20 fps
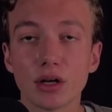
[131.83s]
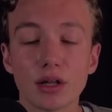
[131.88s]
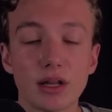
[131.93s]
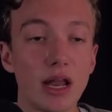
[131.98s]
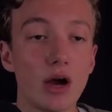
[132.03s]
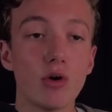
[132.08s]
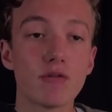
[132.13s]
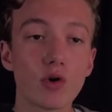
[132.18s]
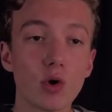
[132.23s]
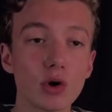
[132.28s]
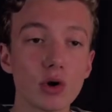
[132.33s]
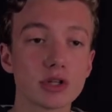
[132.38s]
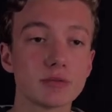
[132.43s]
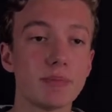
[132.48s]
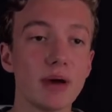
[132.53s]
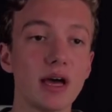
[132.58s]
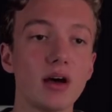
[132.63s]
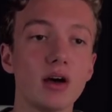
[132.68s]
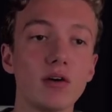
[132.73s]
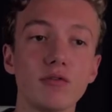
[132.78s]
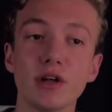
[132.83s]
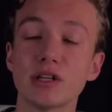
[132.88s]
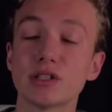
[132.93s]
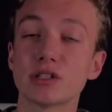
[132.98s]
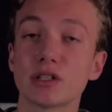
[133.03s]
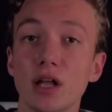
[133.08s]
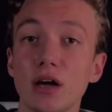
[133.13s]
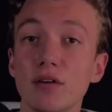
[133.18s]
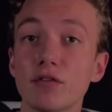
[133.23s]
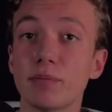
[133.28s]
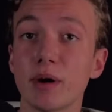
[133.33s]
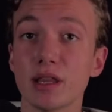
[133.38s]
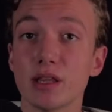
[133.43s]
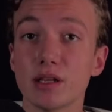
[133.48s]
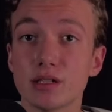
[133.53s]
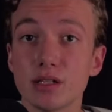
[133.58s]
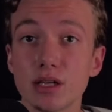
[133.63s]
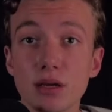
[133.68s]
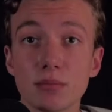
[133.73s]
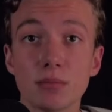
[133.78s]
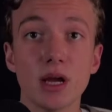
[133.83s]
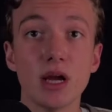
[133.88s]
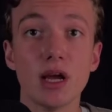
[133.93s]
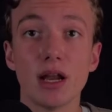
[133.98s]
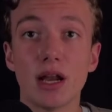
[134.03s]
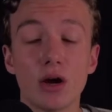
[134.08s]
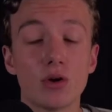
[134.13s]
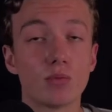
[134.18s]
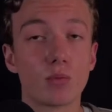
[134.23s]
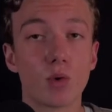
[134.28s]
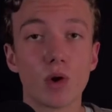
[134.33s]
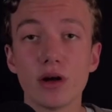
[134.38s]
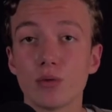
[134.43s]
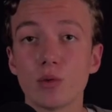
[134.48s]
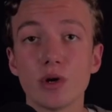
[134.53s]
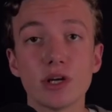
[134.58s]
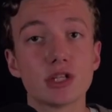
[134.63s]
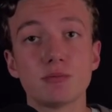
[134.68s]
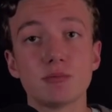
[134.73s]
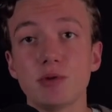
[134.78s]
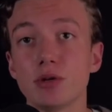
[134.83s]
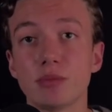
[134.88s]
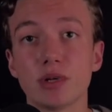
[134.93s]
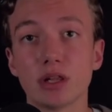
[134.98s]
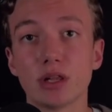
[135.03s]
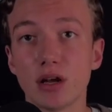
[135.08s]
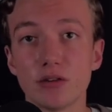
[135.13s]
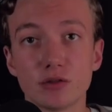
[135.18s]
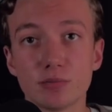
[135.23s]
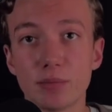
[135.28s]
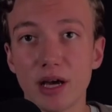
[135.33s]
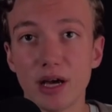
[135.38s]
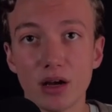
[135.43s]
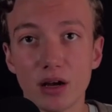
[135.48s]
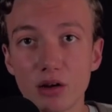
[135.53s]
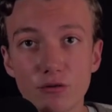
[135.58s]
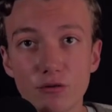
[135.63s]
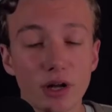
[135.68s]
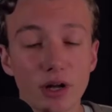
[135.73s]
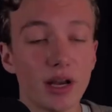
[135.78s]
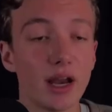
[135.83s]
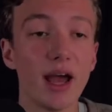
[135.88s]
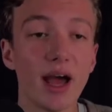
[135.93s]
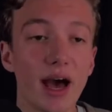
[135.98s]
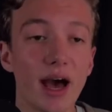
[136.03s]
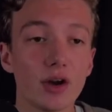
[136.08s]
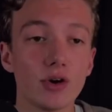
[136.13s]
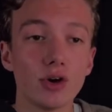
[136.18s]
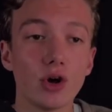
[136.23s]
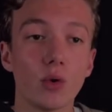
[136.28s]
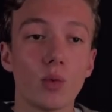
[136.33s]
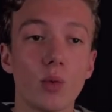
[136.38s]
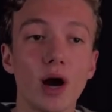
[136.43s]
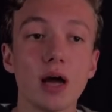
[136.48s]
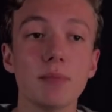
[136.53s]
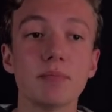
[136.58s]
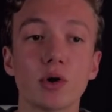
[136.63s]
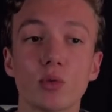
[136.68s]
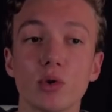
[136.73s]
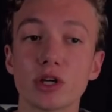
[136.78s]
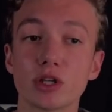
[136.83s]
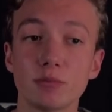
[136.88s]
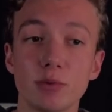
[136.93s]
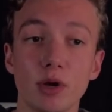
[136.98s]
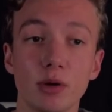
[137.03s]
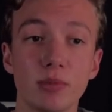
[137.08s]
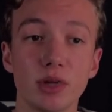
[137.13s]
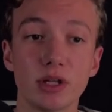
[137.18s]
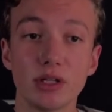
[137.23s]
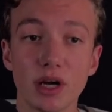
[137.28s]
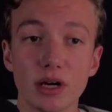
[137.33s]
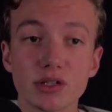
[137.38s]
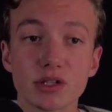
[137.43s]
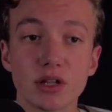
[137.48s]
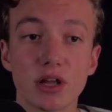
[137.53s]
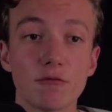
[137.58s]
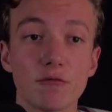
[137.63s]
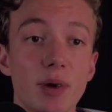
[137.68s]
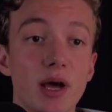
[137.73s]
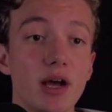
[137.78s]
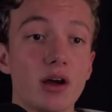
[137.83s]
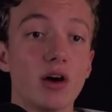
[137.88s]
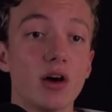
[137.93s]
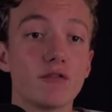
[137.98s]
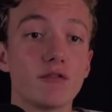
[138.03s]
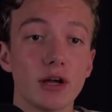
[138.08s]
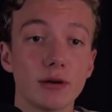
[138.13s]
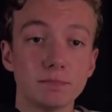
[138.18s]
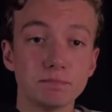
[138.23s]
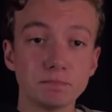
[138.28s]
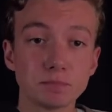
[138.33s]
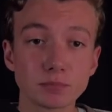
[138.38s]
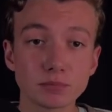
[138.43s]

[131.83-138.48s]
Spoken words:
Now, of course, Pat Elflein is loved by the team. Now, Rick Spielman loves Pat Elflein. I don't know why, but Rick Spielman does love Pat Elflein.